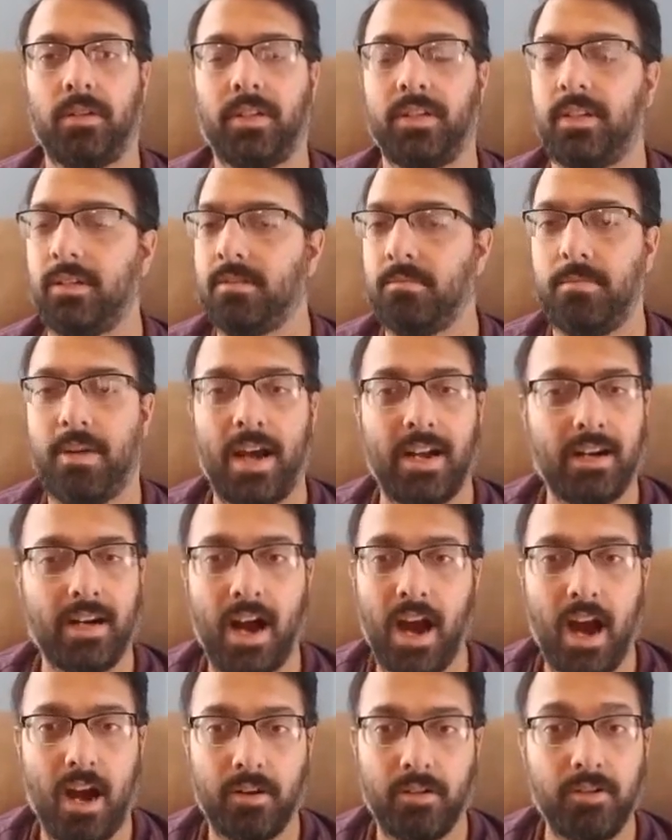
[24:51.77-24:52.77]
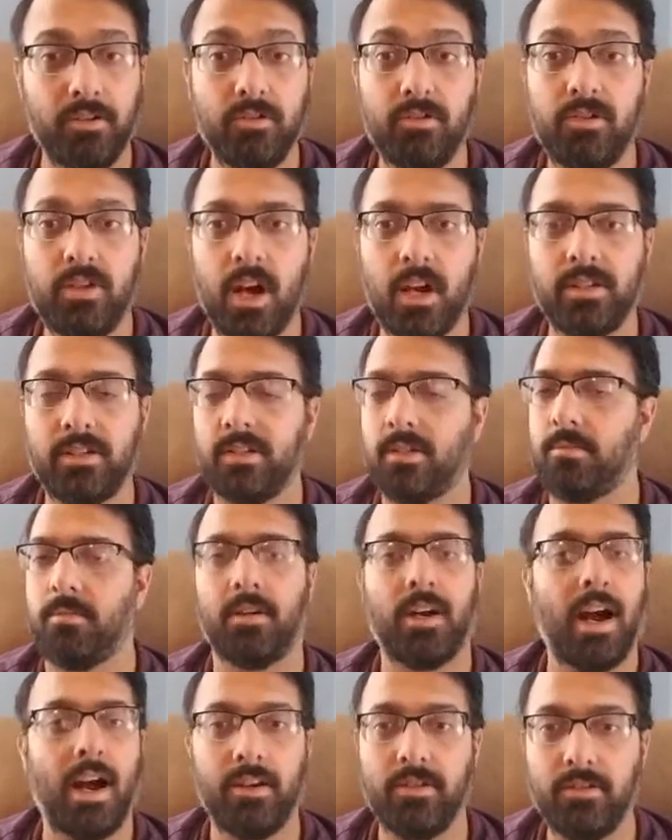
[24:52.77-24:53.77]
It doesn't matter how you judge them or
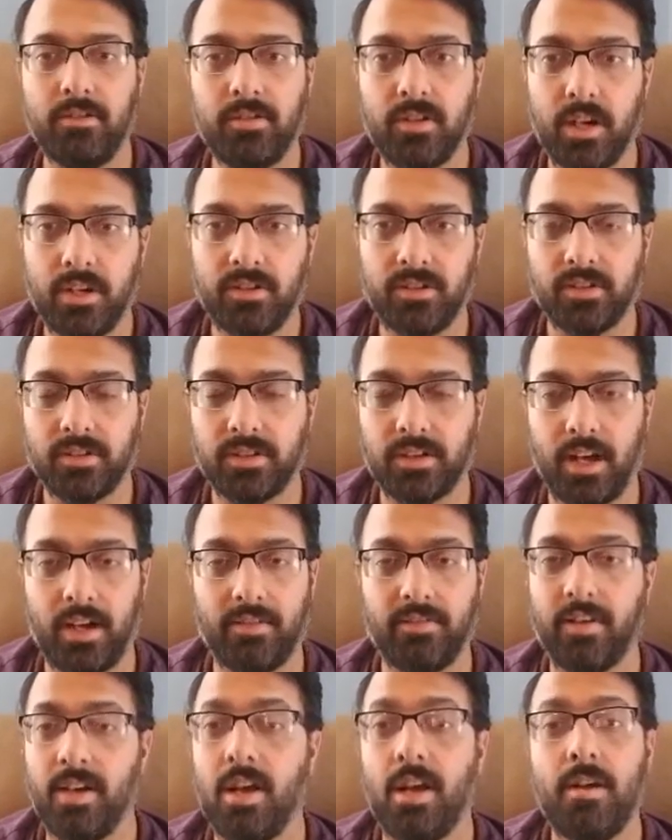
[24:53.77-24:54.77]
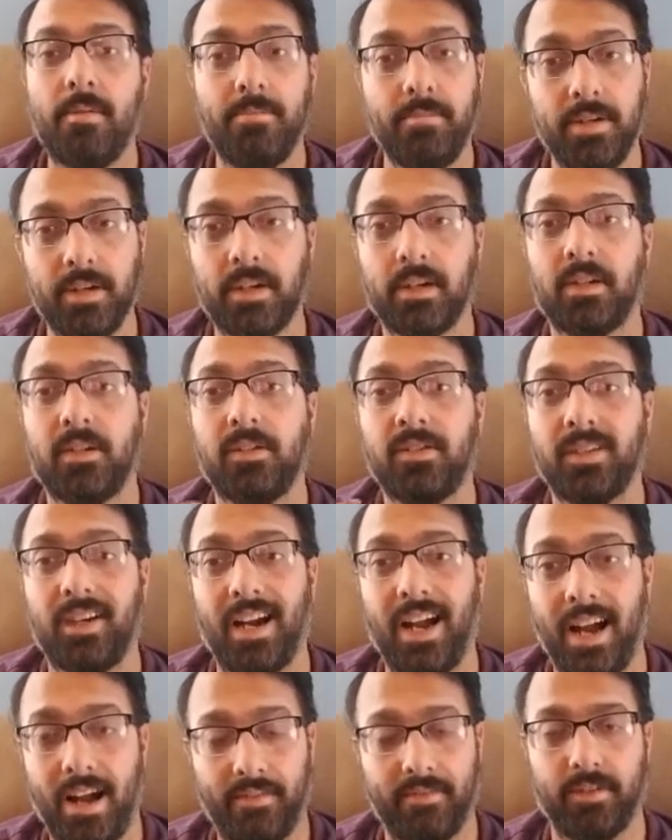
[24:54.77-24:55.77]
how you judge yourself. Miracles are
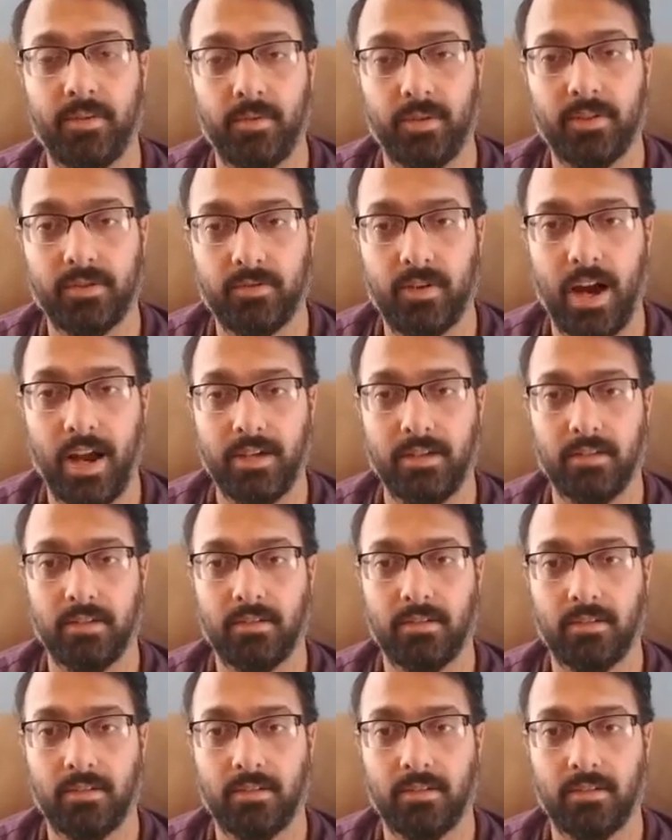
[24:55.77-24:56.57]
everyone's right.